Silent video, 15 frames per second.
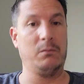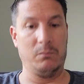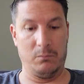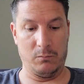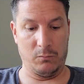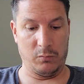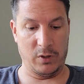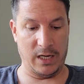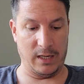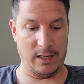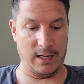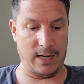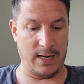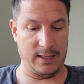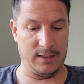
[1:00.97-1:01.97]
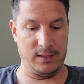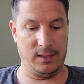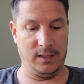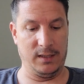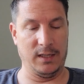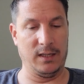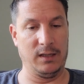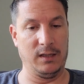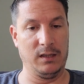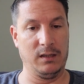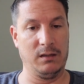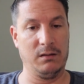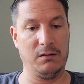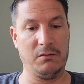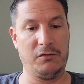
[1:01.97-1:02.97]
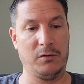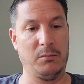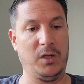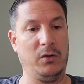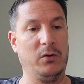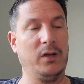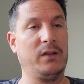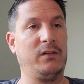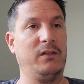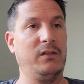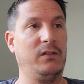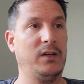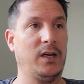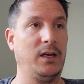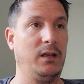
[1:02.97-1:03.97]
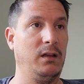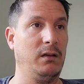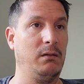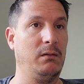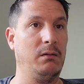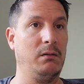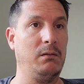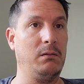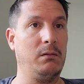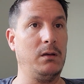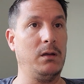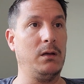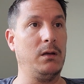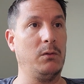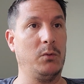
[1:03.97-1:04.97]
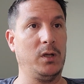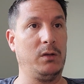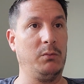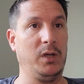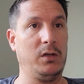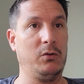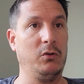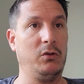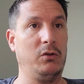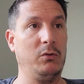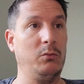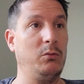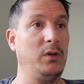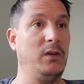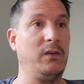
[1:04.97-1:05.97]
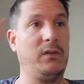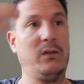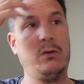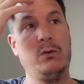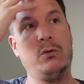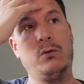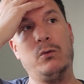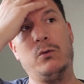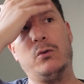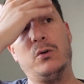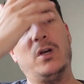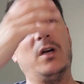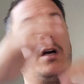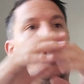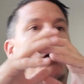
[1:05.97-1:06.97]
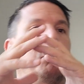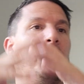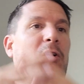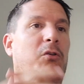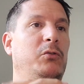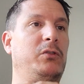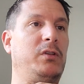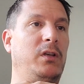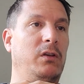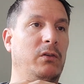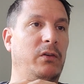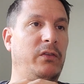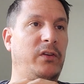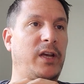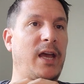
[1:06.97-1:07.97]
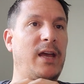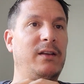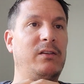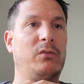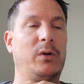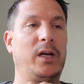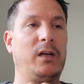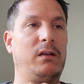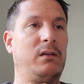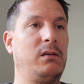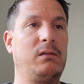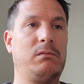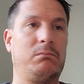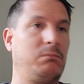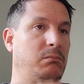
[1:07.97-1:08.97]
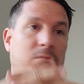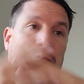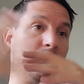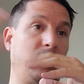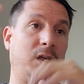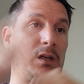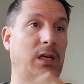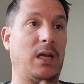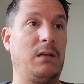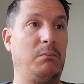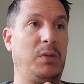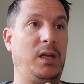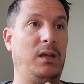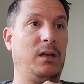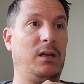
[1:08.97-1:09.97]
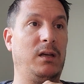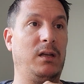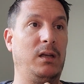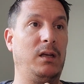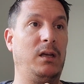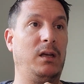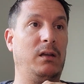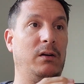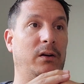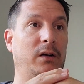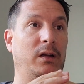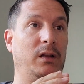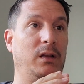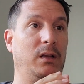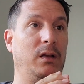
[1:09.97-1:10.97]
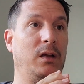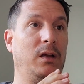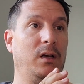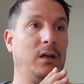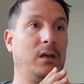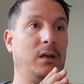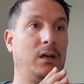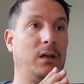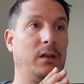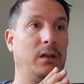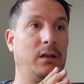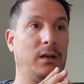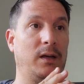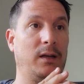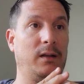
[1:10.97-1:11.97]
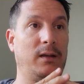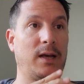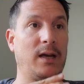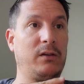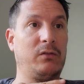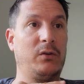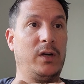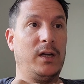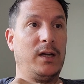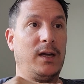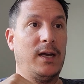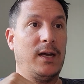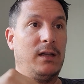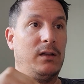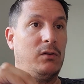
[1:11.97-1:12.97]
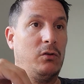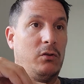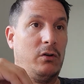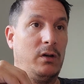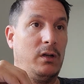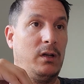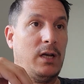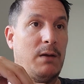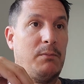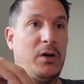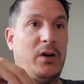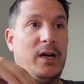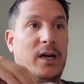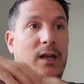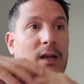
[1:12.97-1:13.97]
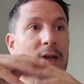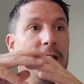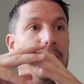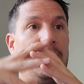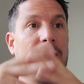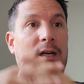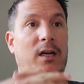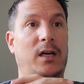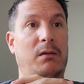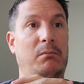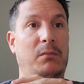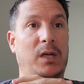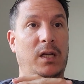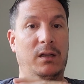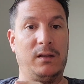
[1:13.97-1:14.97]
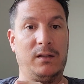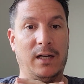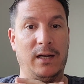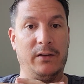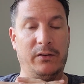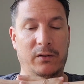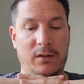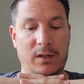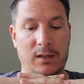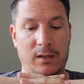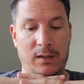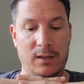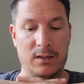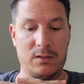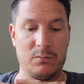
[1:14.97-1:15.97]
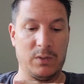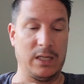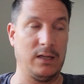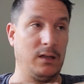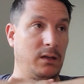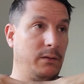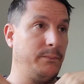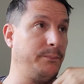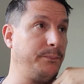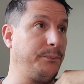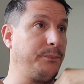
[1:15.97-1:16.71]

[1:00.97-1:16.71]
what I see then from a UX design, what we could do is to upload your scans, right? Can be either in an X-ray again or an MRI. It tells you then as well